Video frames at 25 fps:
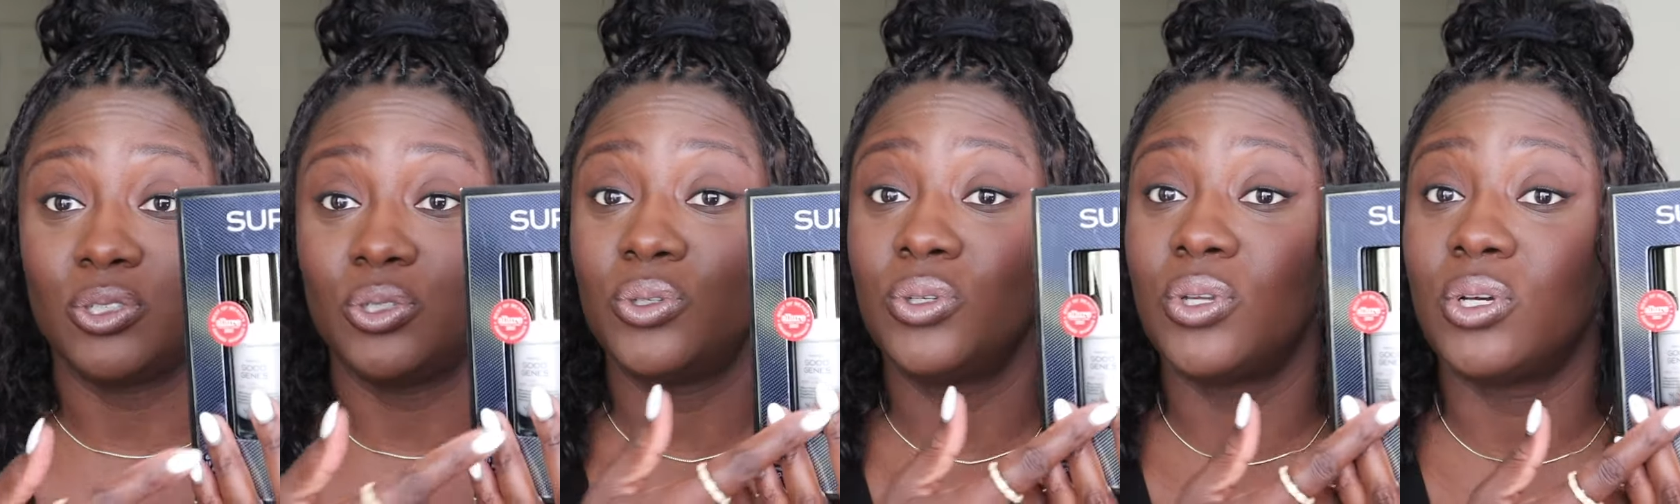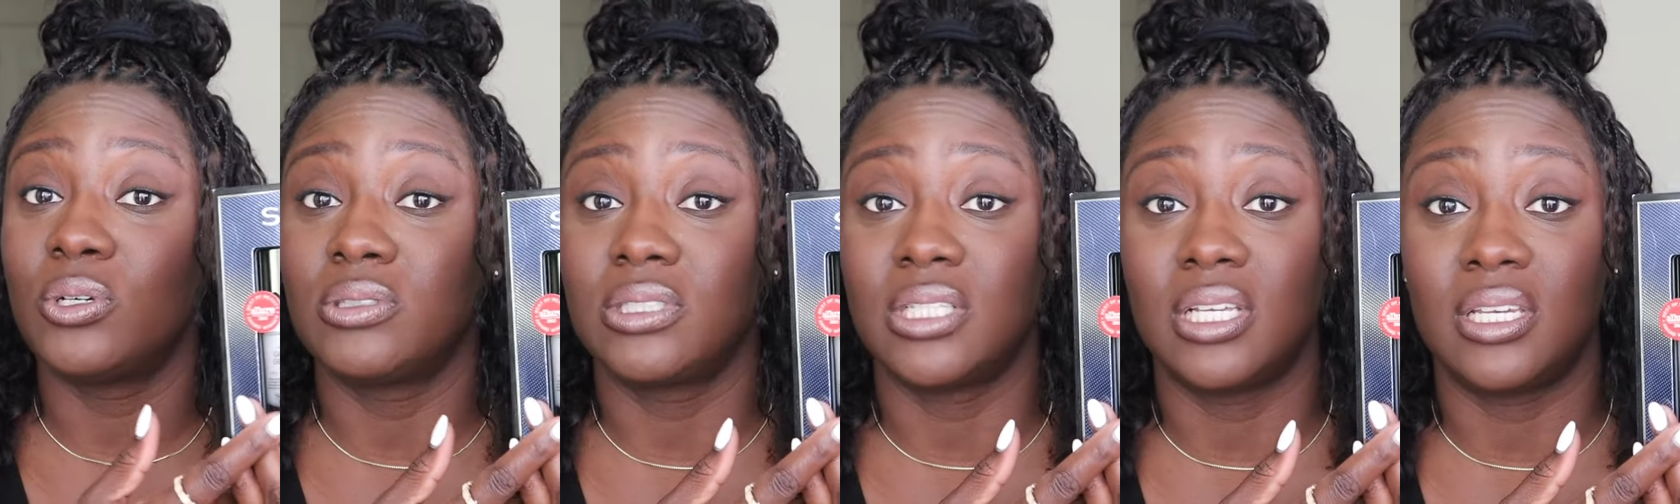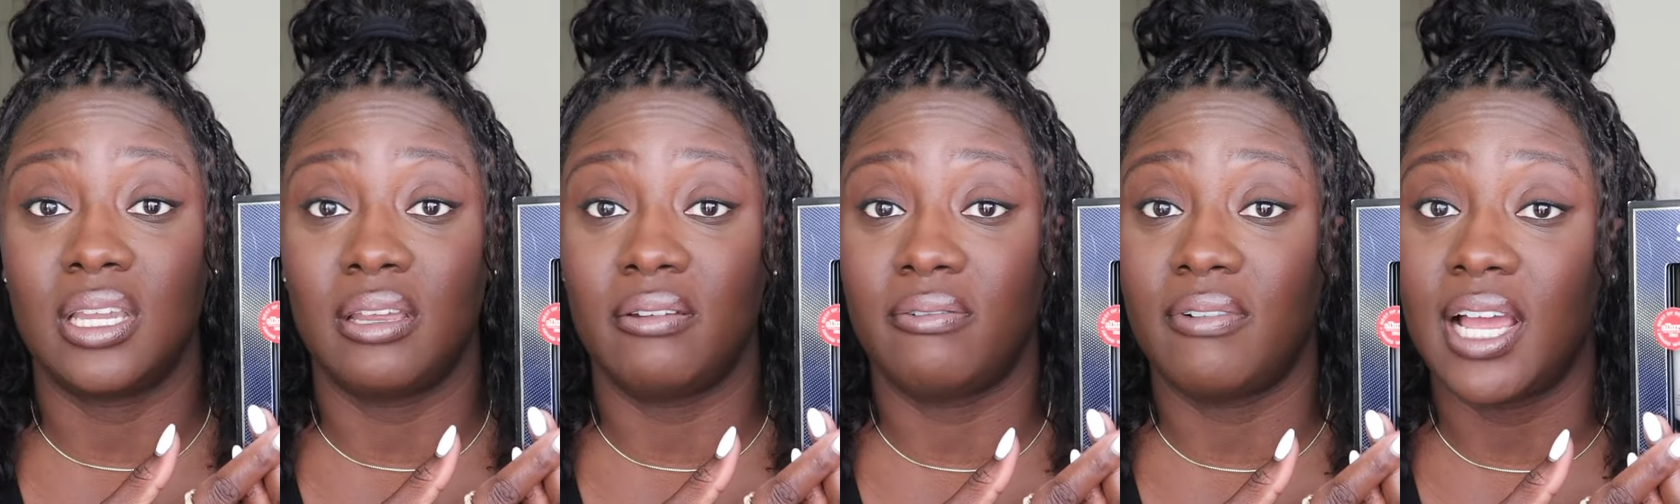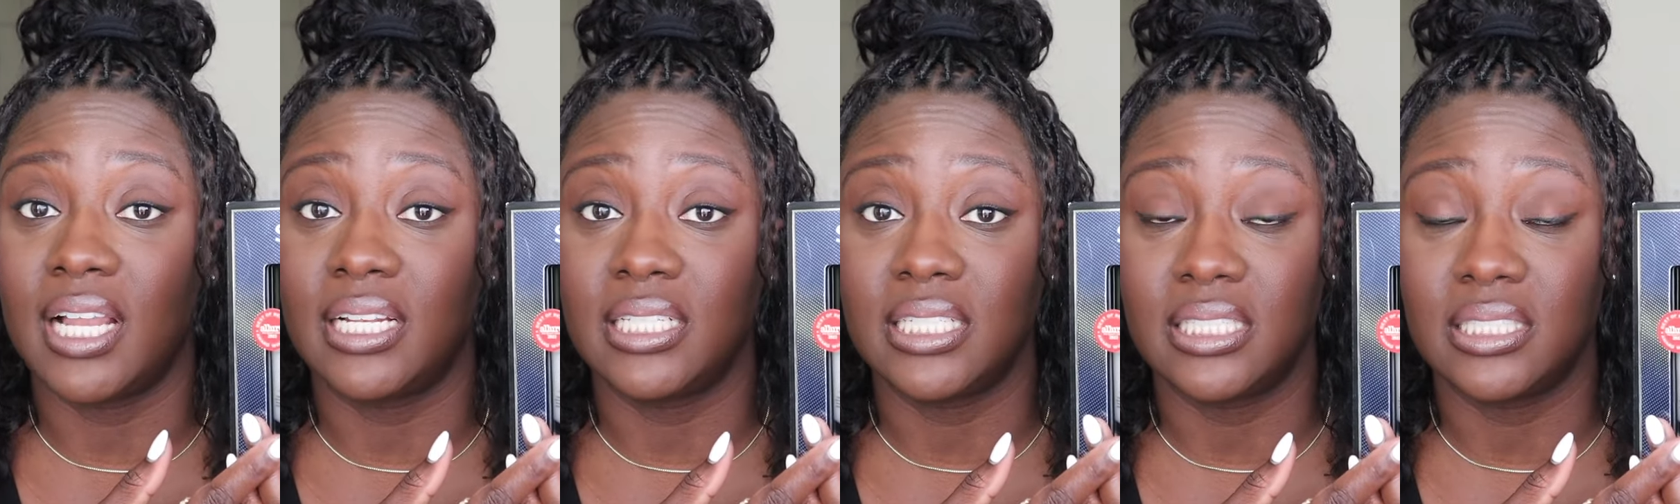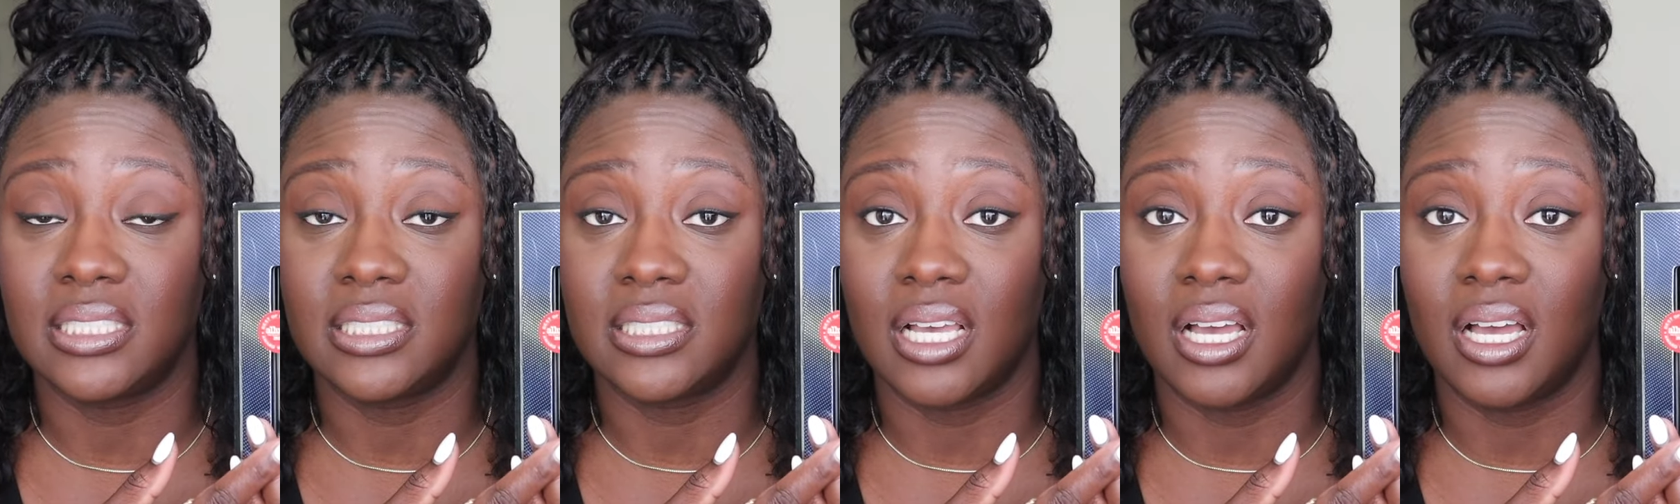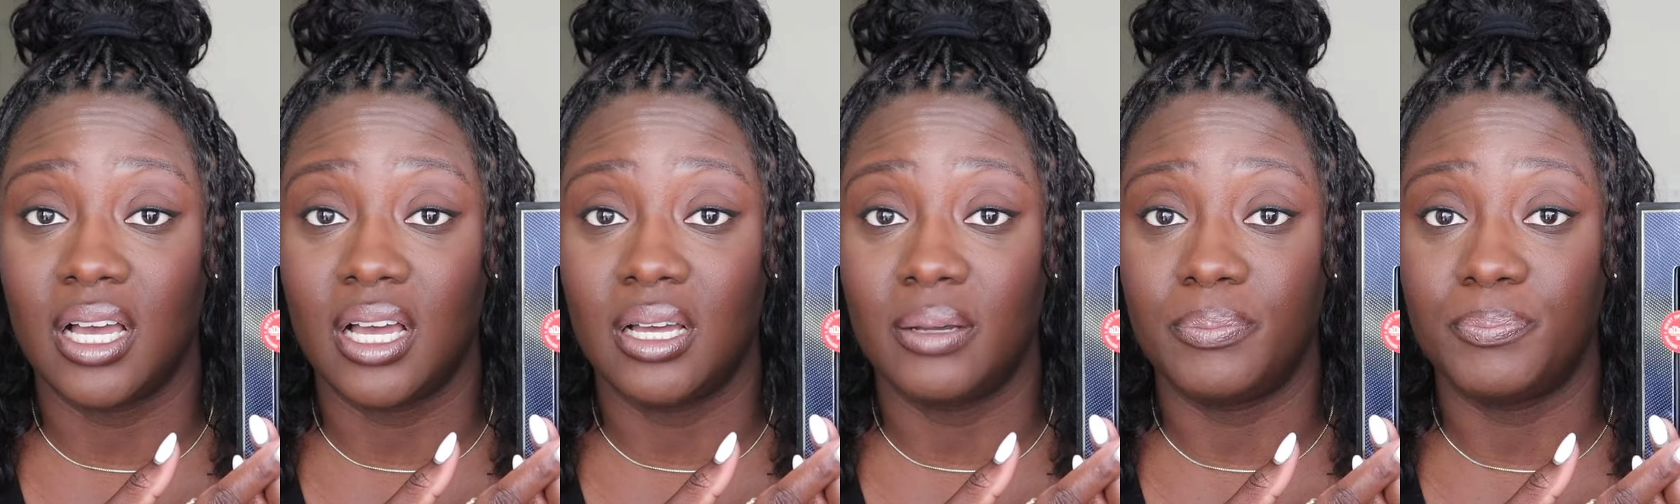You know, Sunday Riley's
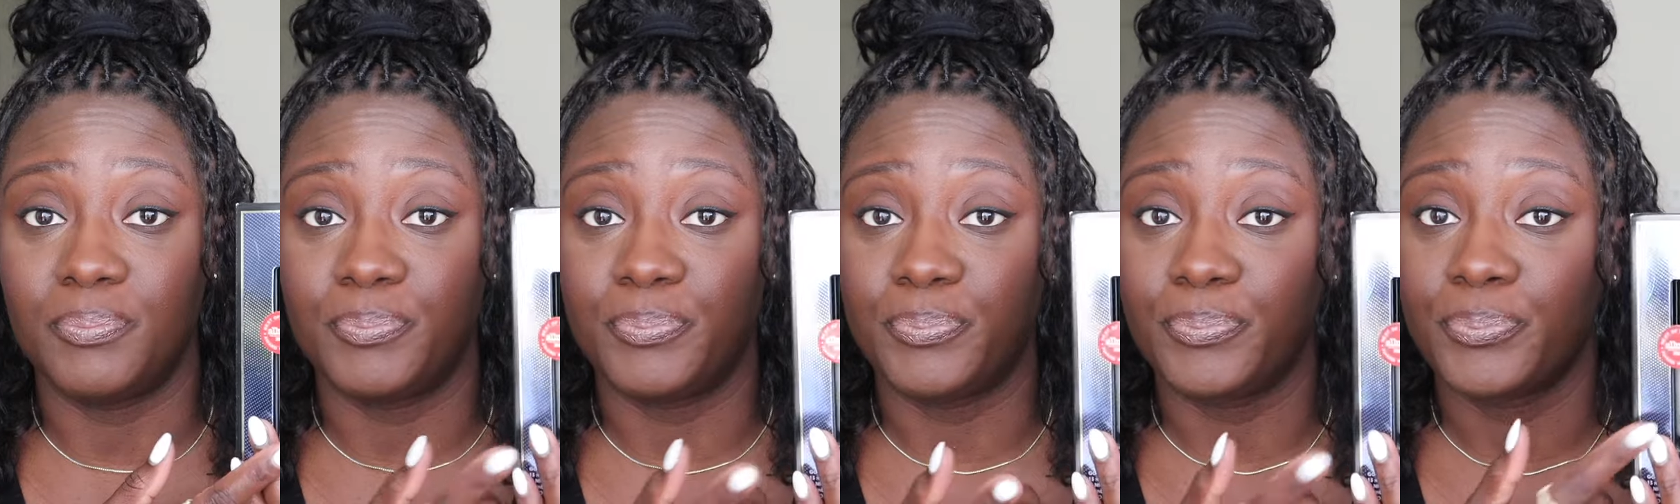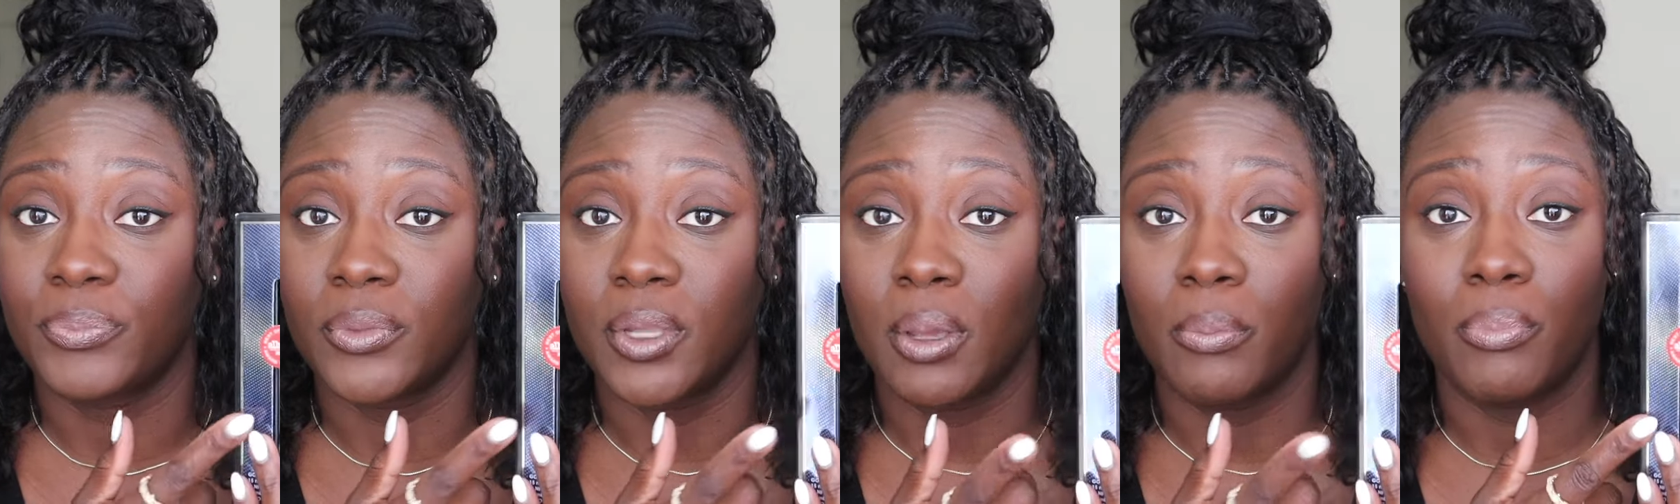um,